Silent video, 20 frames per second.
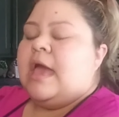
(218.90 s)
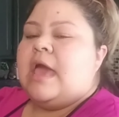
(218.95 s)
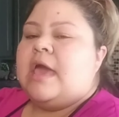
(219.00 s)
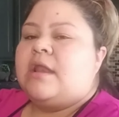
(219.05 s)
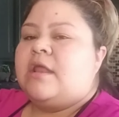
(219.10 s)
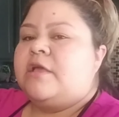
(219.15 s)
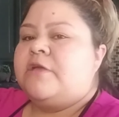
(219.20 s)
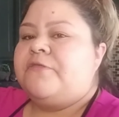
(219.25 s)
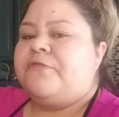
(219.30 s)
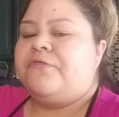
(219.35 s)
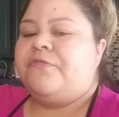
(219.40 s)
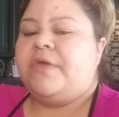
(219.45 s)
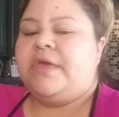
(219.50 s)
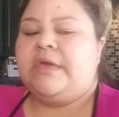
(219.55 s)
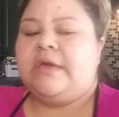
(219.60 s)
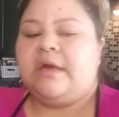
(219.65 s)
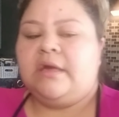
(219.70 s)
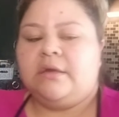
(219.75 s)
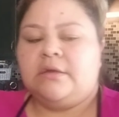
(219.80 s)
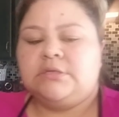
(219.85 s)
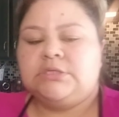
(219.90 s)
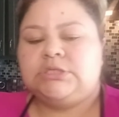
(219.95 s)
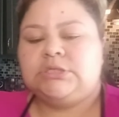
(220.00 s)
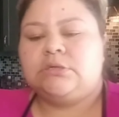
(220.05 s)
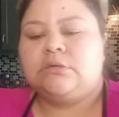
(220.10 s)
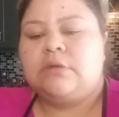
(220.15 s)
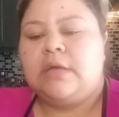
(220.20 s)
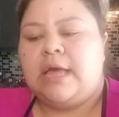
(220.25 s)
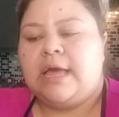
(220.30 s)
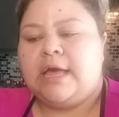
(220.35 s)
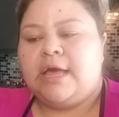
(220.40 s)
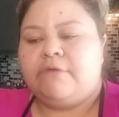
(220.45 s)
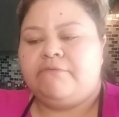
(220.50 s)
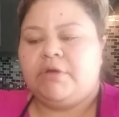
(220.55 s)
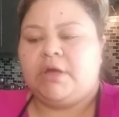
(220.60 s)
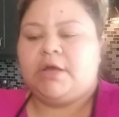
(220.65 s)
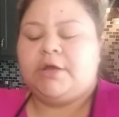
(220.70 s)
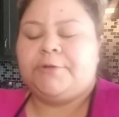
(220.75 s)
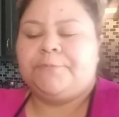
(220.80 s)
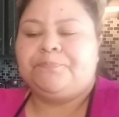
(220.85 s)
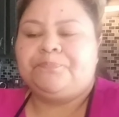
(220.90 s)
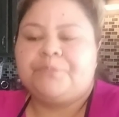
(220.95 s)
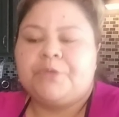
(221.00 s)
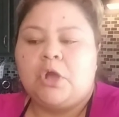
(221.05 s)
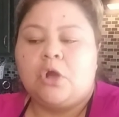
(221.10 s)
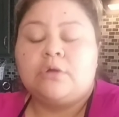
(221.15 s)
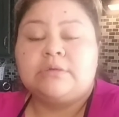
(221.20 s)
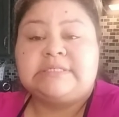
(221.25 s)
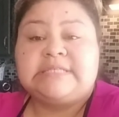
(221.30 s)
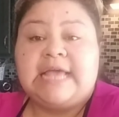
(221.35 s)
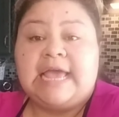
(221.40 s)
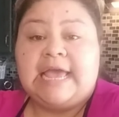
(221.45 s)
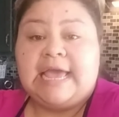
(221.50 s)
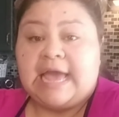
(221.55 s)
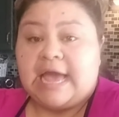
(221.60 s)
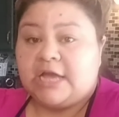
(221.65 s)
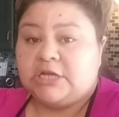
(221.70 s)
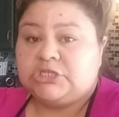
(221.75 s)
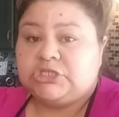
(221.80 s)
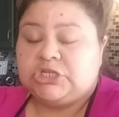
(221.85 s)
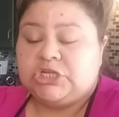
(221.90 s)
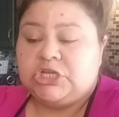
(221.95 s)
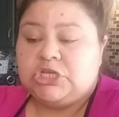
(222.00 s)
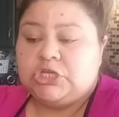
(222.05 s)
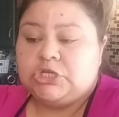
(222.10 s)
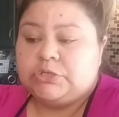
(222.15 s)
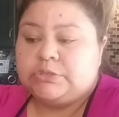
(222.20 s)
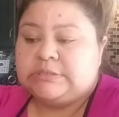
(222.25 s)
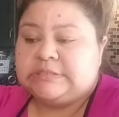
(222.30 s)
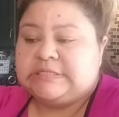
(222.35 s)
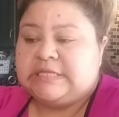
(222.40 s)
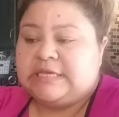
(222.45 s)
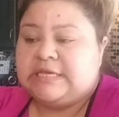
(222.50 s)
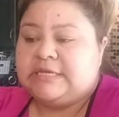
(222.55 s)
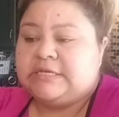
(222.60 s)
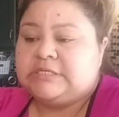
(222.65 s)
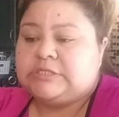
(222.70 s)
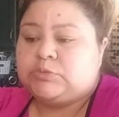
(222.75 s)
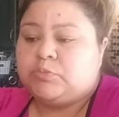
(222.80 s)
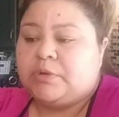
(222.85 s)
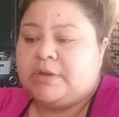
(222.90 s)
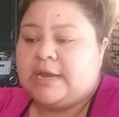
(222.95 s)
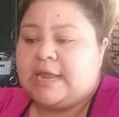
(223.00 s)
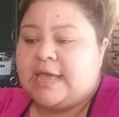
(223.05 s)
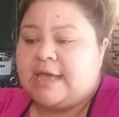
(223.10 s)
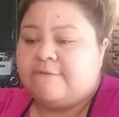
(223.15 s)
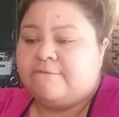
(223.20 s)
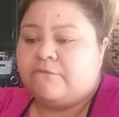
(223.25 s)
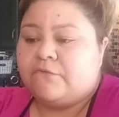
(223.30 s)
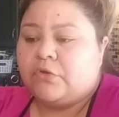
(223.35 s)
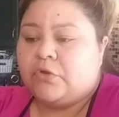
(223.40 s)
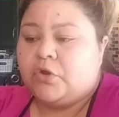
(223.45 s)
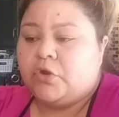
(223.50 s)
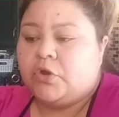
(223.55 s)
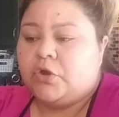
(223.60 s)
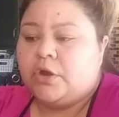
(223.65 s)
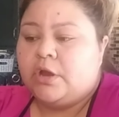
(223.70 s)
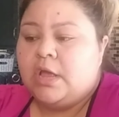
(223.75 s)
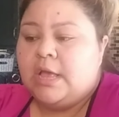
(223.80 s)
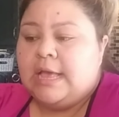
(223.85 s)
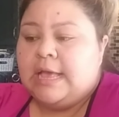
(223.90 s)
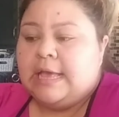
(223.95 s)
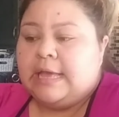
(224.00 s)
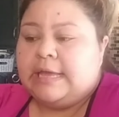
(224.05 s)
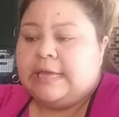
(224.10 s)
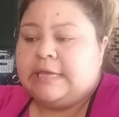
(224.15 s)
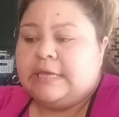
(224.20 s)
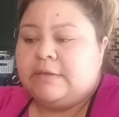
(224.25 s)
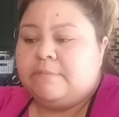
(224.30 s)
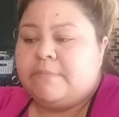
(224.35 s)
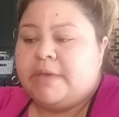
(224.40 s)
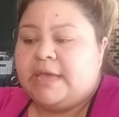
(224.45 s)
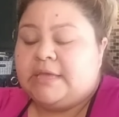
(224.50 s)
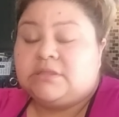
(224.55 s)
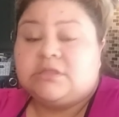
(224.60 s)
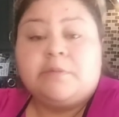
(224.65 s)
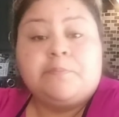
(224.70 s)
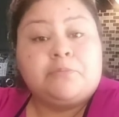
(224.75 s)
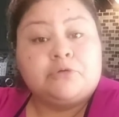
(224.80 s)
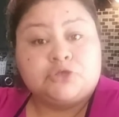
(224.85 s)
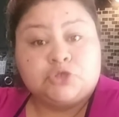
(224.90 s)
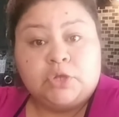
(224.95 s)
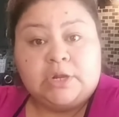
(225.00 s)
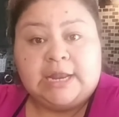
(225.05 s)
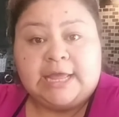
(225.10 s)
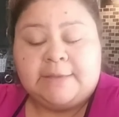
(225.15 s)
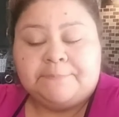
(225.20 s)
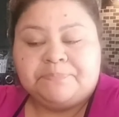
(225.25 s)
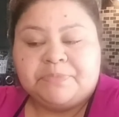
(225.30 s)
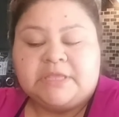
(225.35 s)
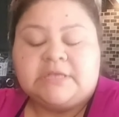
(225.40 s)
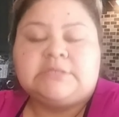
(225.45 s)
And I think I also have, Jose actually used these whenever he made the pozole.